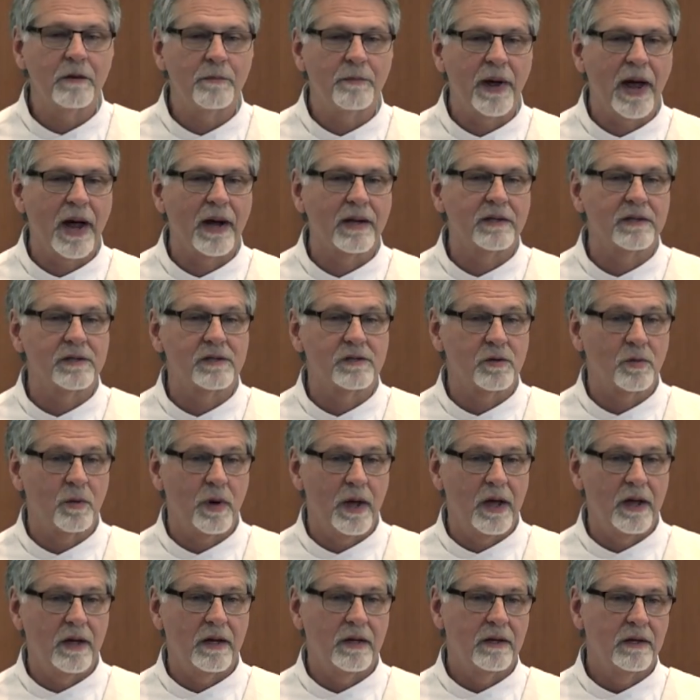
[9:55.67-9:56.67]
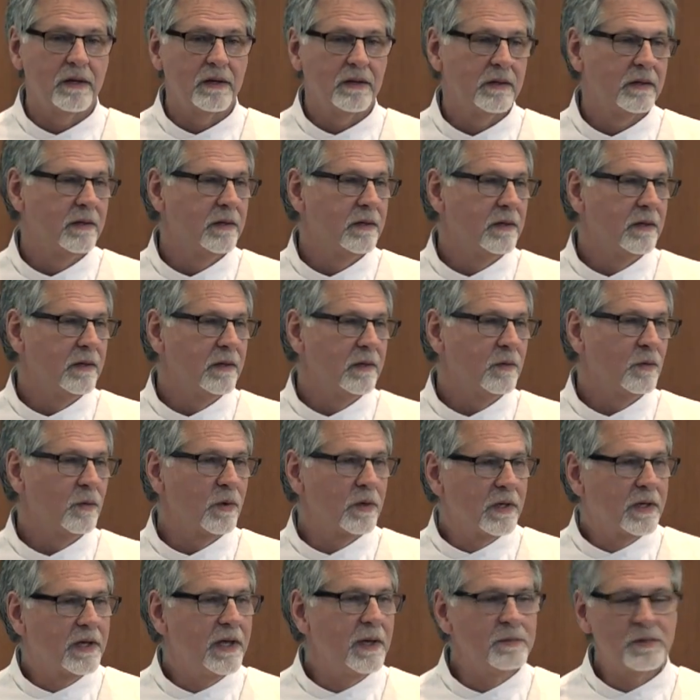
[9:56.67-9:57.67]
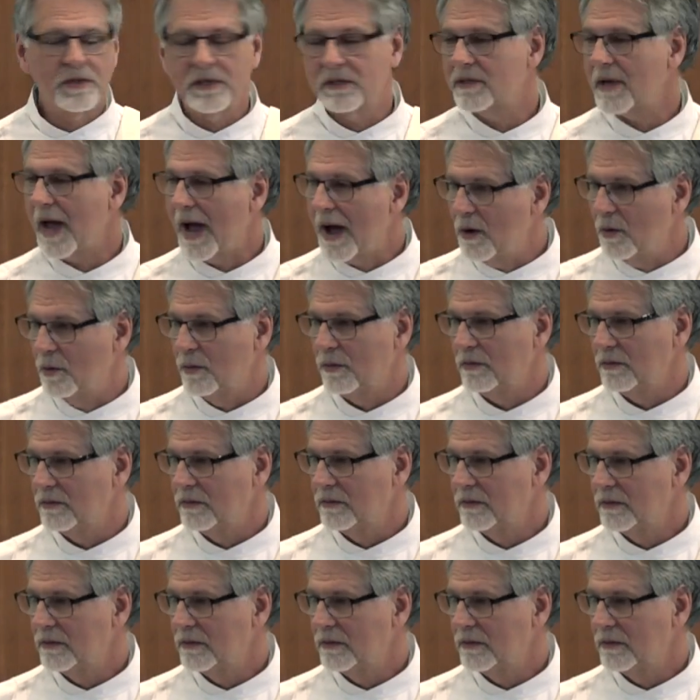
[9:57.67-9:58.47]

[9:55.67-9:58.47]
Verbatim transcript: going to pack this away. We're going to keep this out